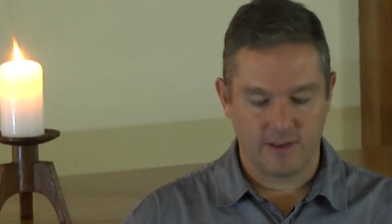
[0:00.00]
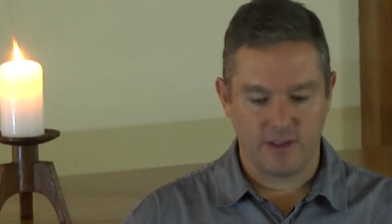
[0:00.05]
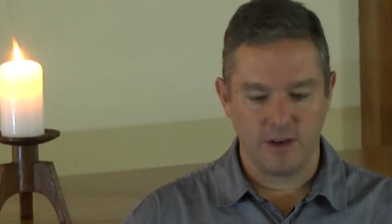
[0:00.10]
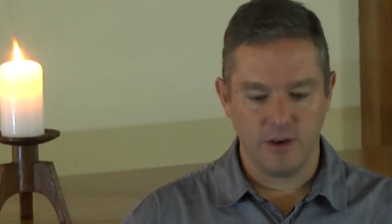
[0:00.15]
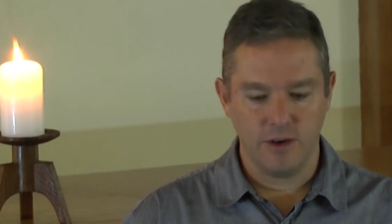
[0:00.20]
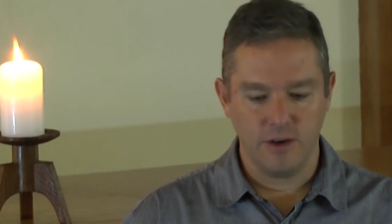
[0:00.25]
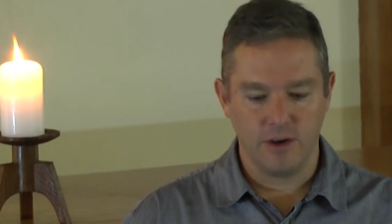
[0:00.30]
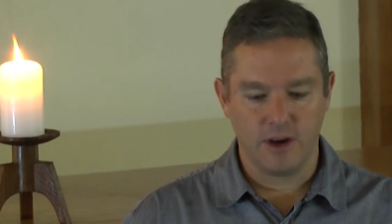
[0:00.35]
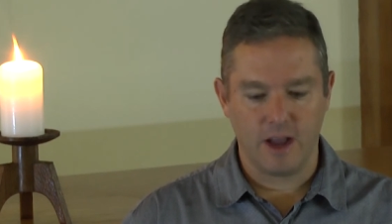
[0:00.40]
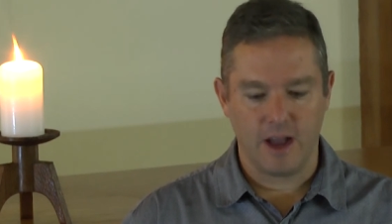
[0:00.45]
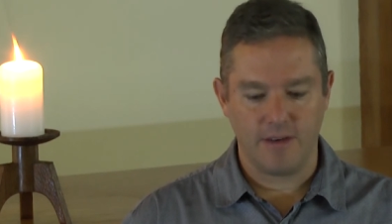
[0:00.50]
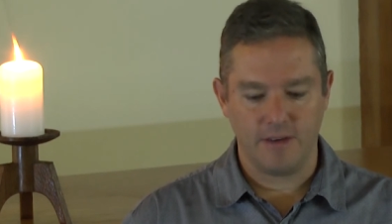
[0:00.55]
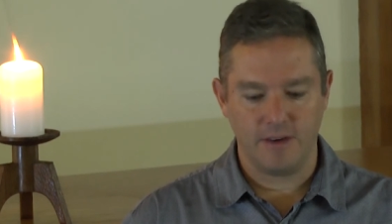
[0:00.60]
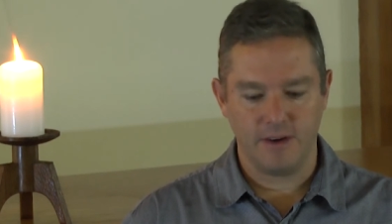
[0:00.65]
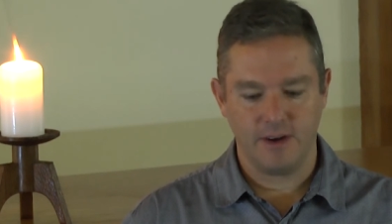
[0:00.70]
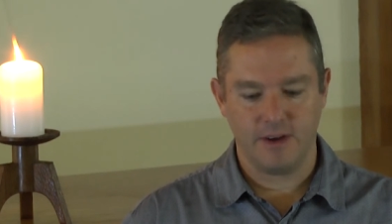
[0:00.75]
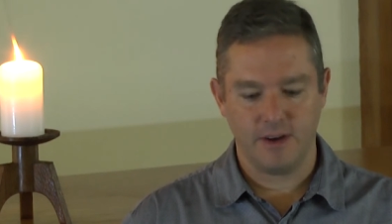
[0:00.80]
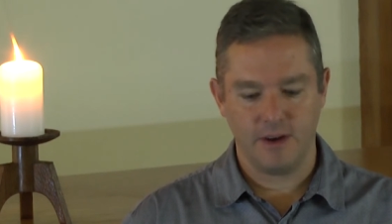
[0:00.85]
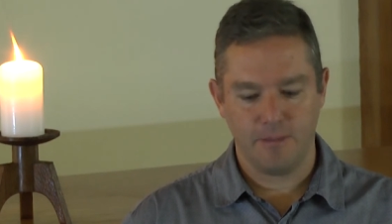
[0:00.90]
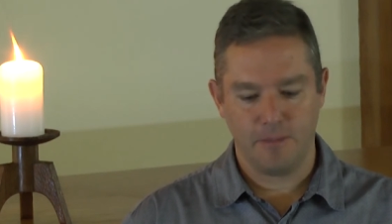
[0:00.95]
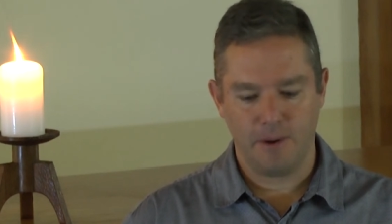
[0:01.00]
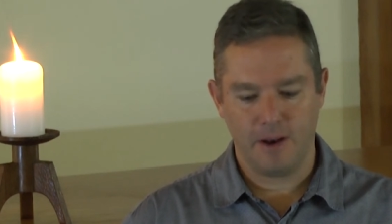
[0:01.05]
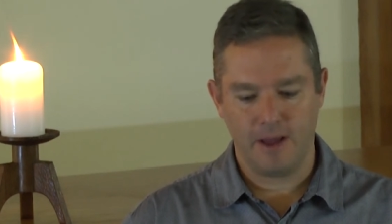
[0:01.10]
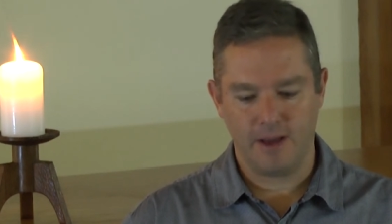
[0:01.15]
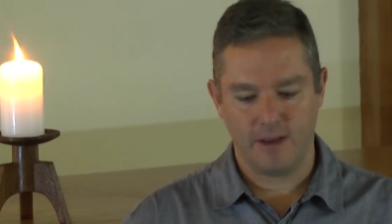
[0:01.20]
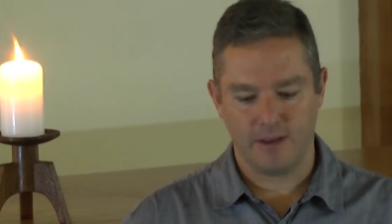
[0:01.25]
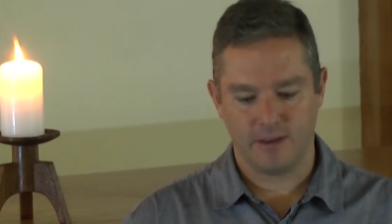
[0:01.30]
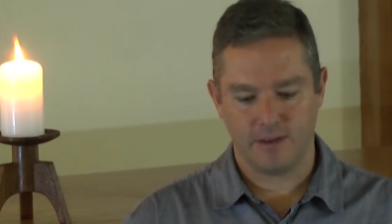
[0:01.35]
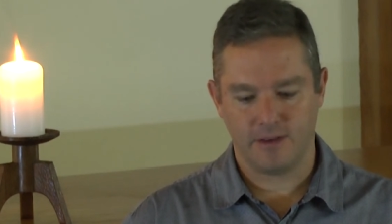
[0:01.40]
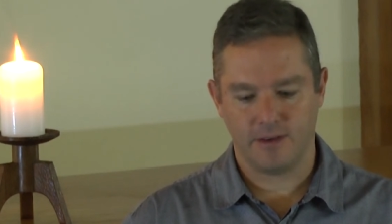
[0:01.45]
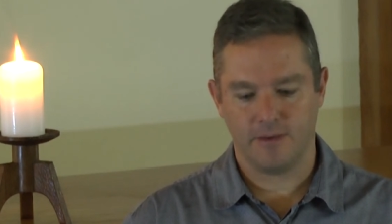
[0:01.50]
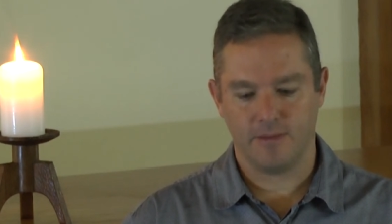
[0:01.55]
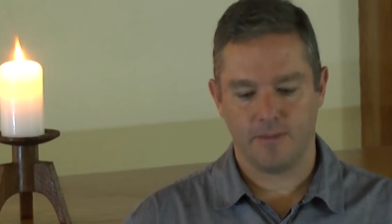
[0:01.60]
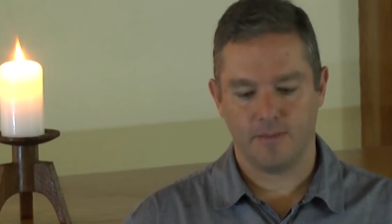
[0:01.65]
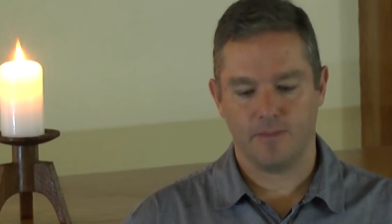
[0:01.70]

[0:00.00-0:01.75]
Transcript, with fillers: the new covenant in place.